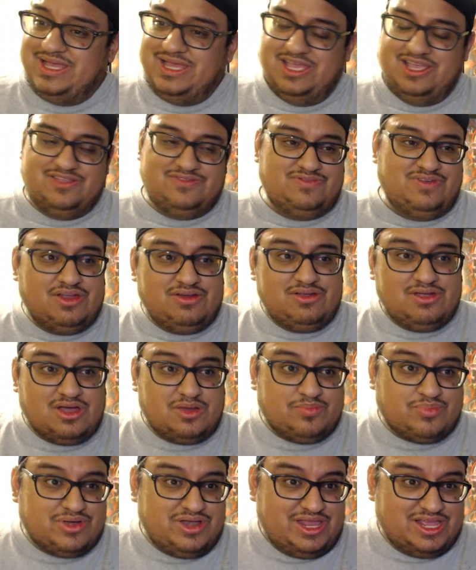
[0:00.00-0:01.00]
It's very
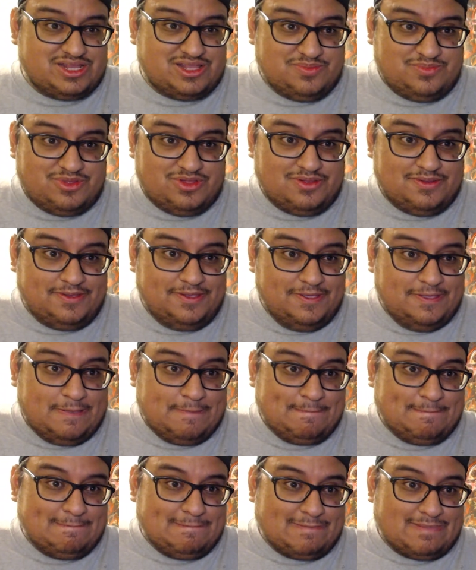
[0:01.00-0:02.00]
unpredictable,
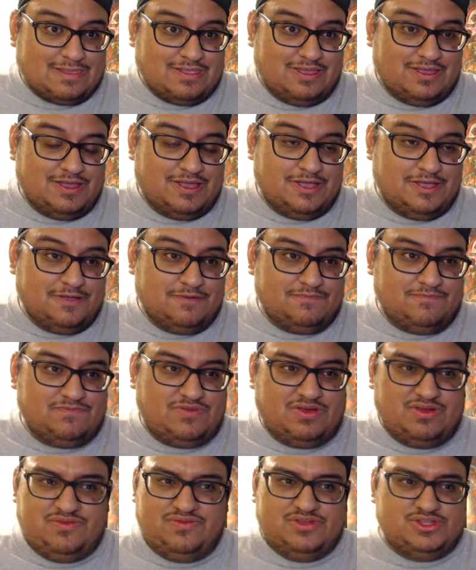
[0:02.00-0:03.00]

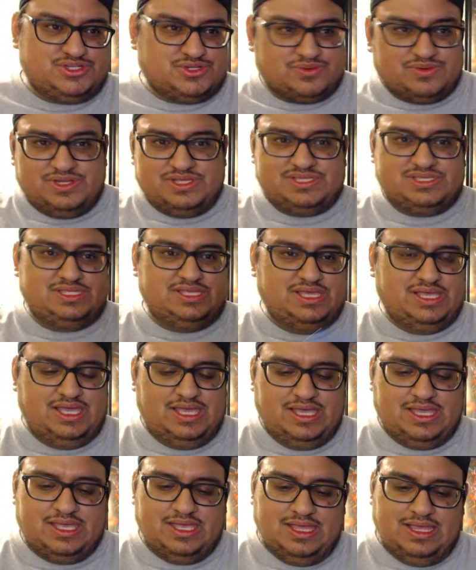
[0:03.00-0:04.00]
very
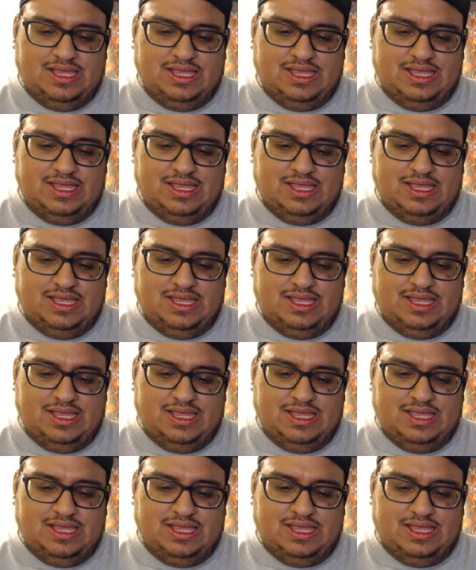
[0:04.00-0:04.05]
futuristic.